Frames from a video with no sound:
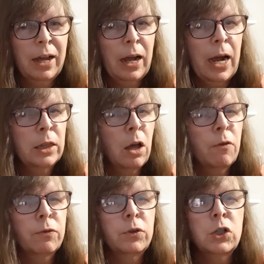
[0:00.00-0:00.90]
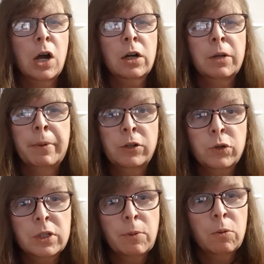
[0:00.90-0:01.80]
I love
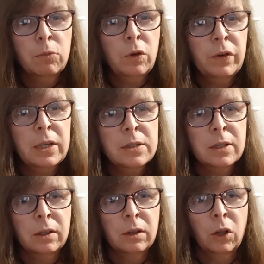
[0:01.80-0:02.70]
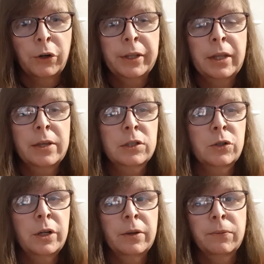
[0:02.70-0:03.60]
documentaries about movies and learning the
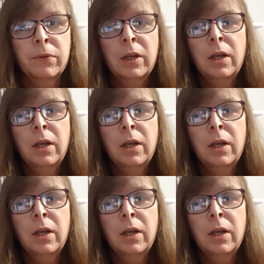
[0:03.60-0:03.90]
history of